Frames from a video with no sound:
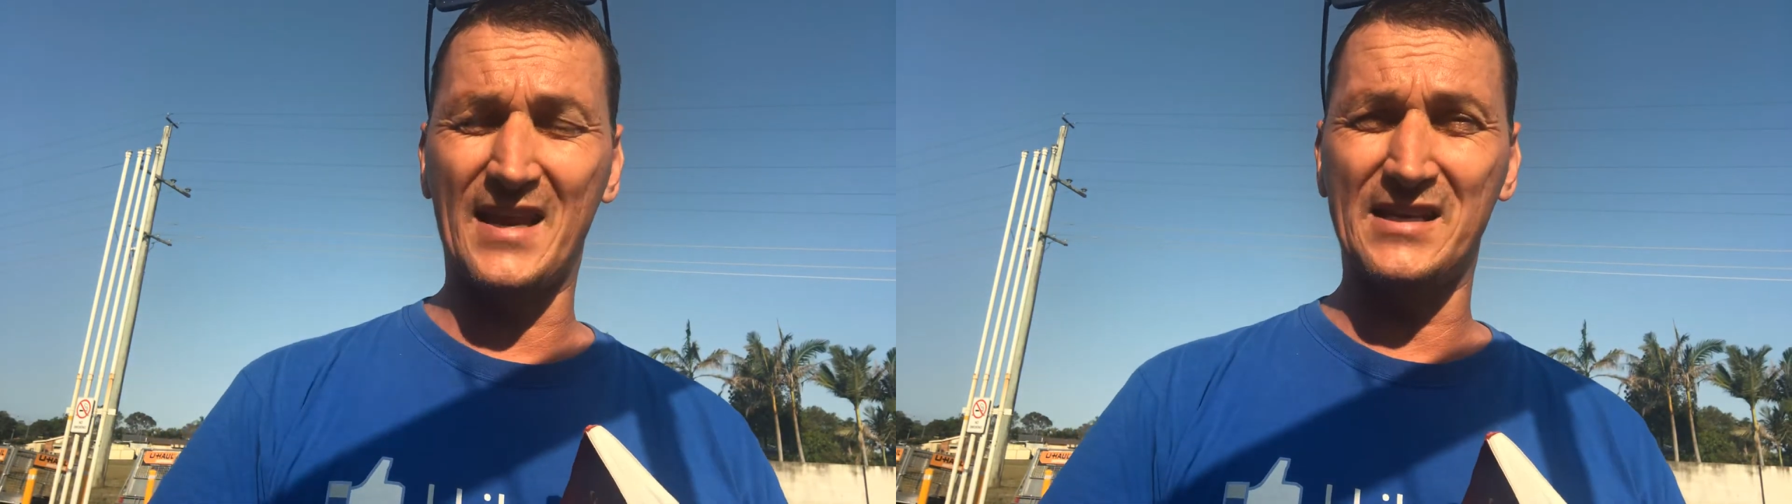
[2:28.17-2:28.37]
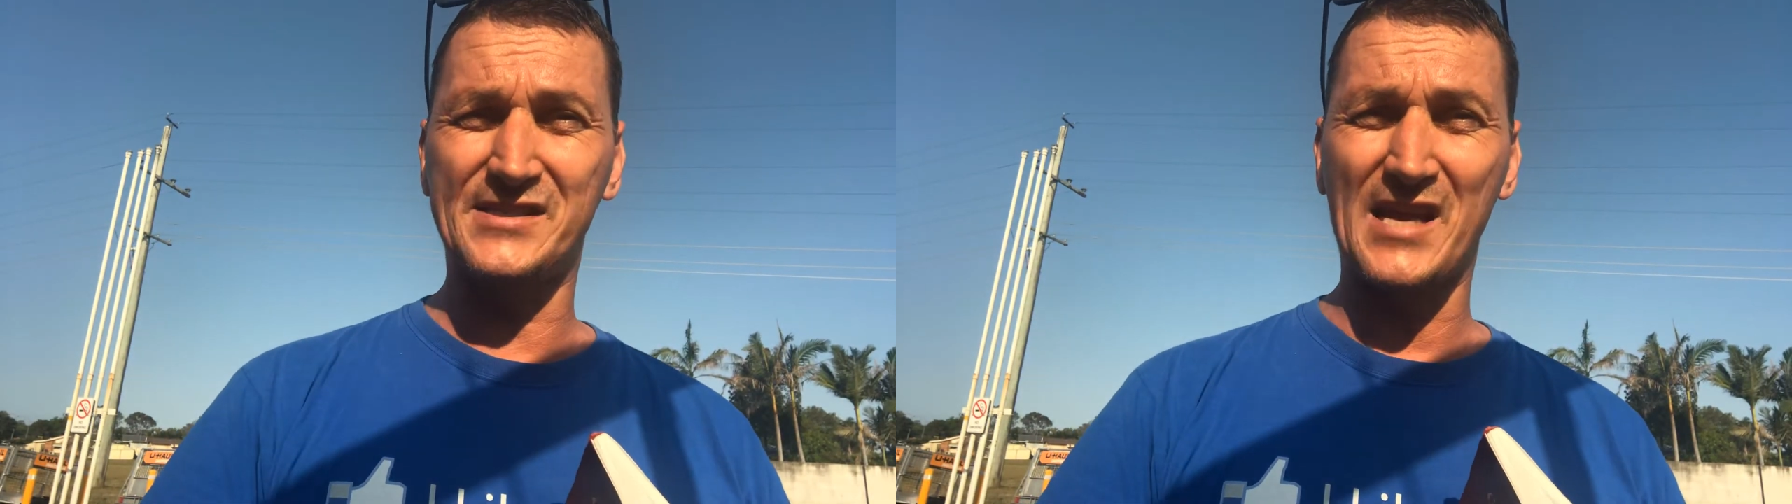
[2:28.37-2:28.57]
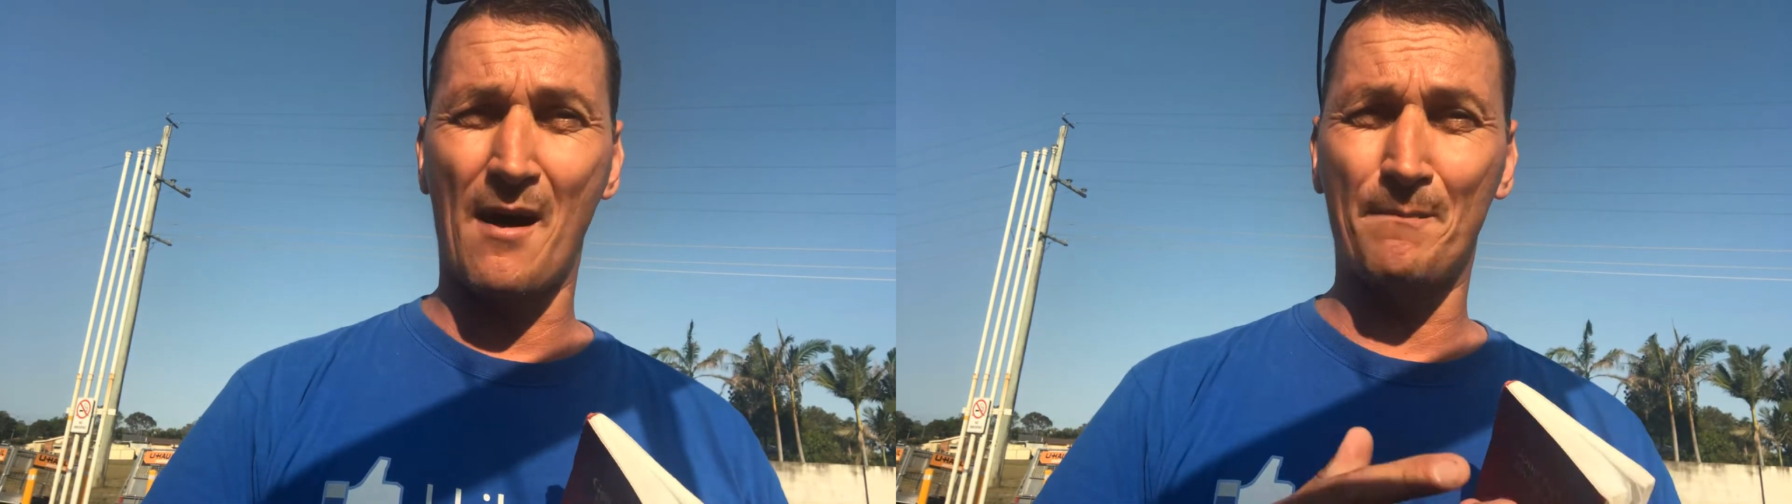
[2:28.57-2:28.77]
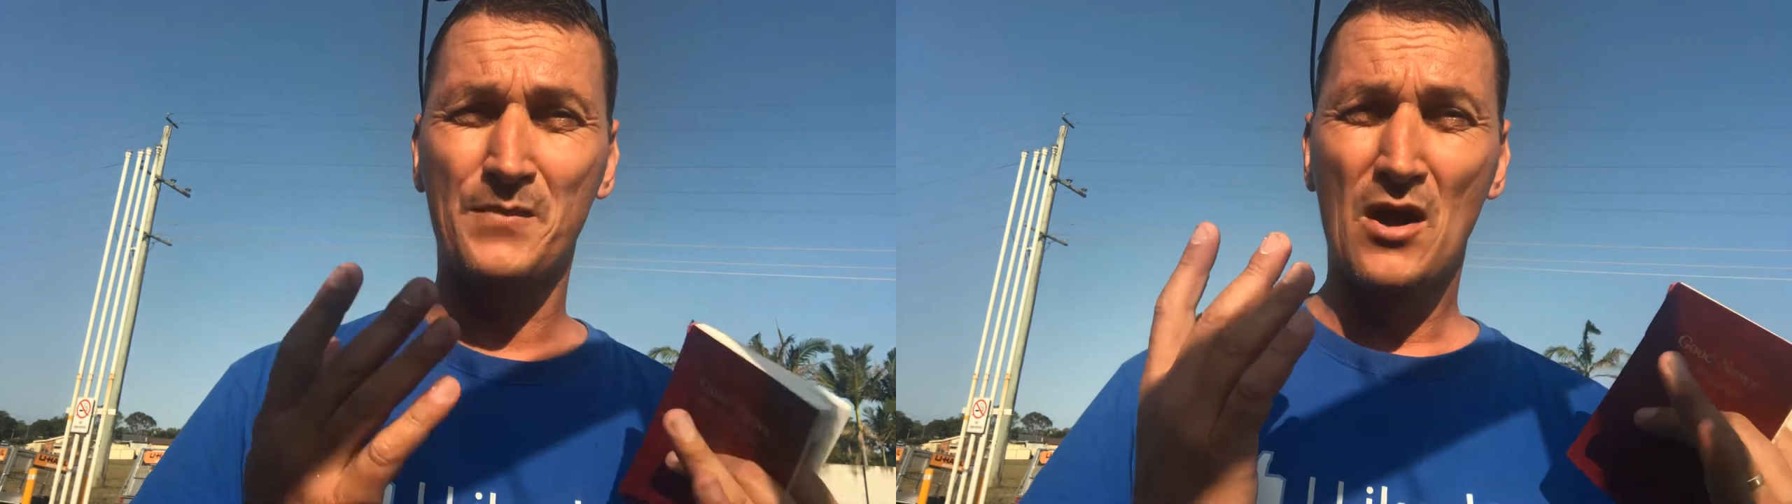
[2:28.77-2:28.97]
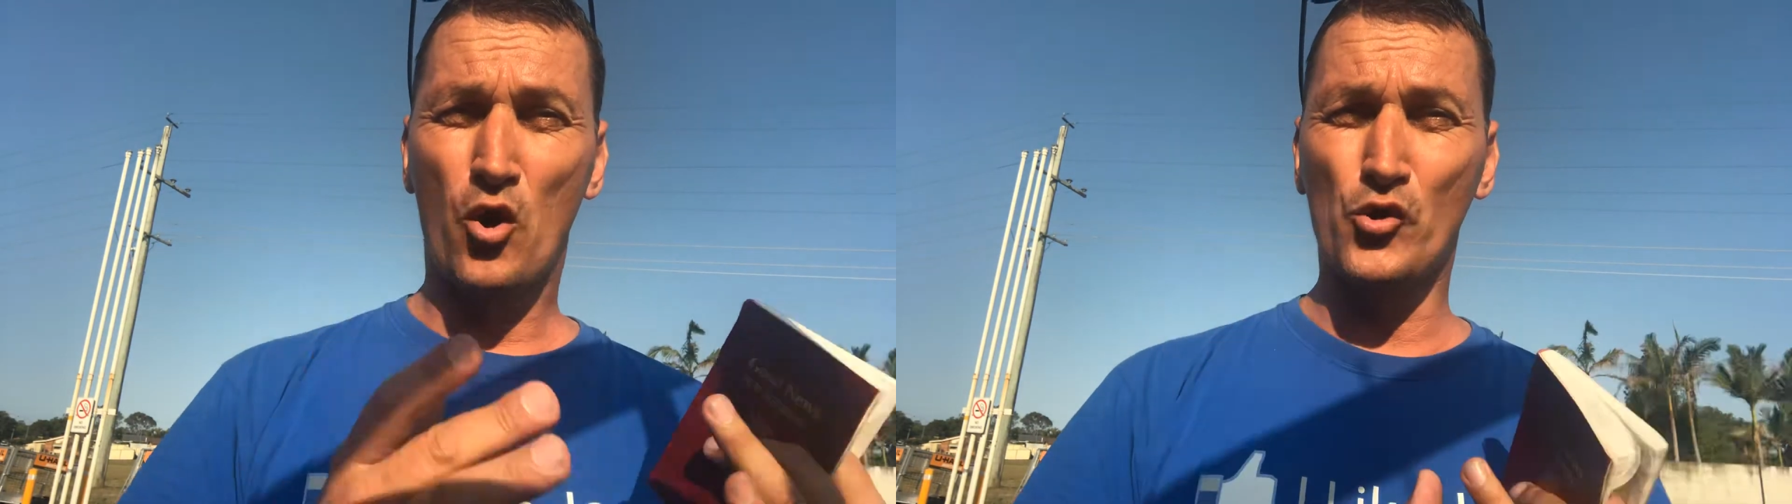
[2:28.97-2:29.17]
And
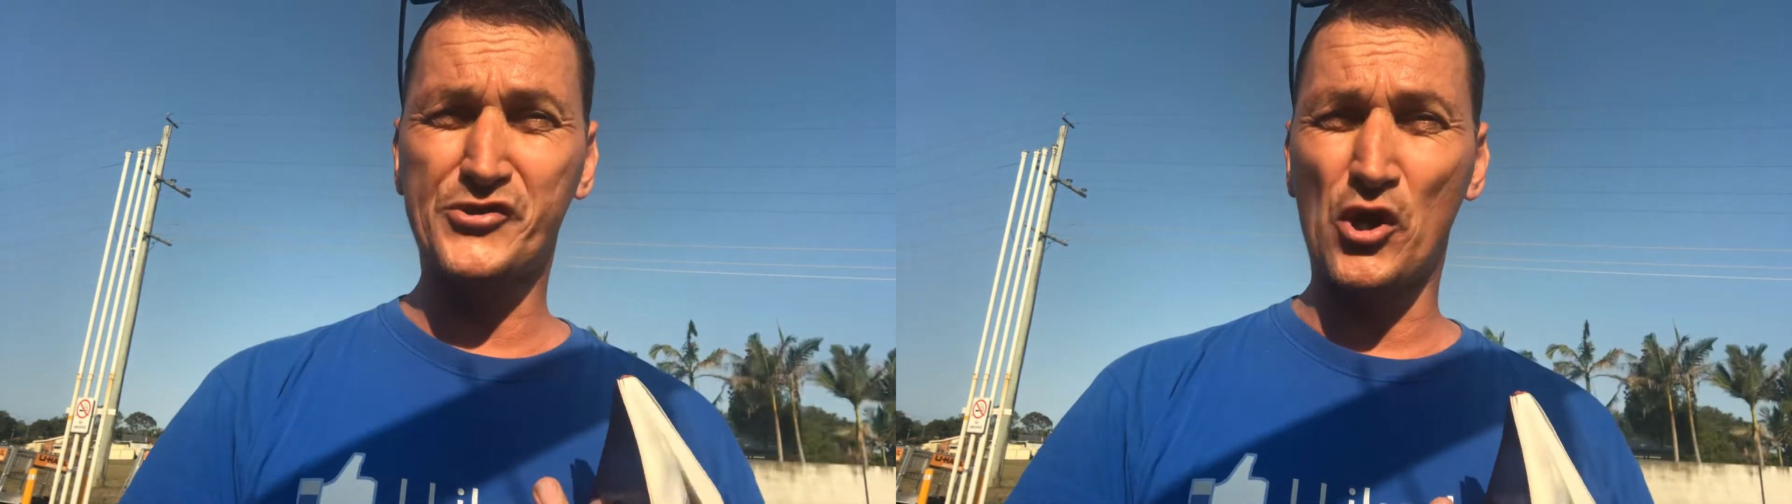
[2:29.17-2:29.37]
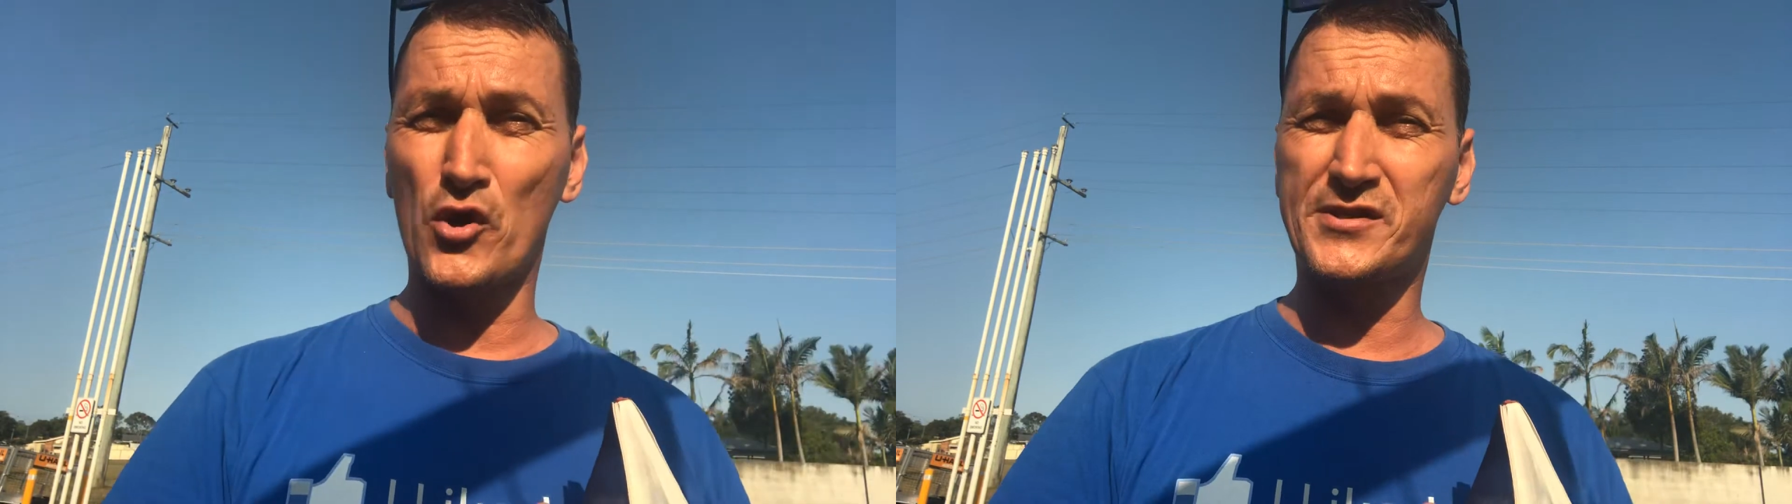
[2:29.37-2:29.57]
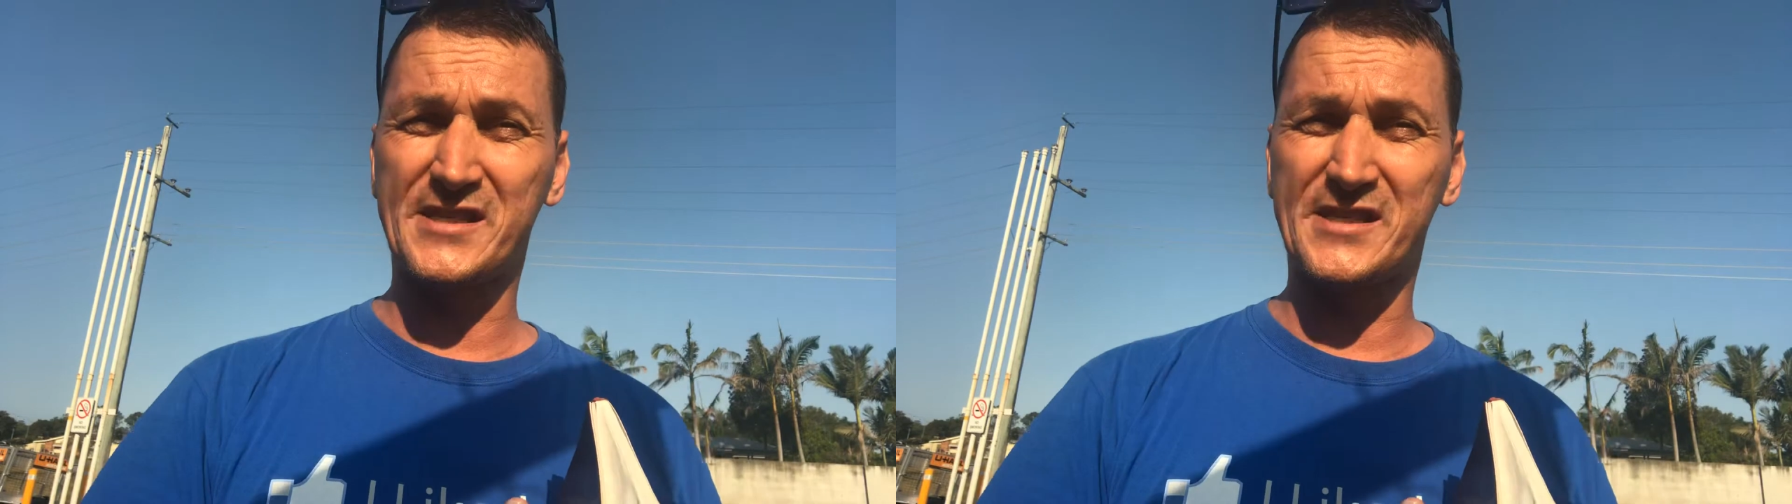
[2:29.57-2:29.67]
also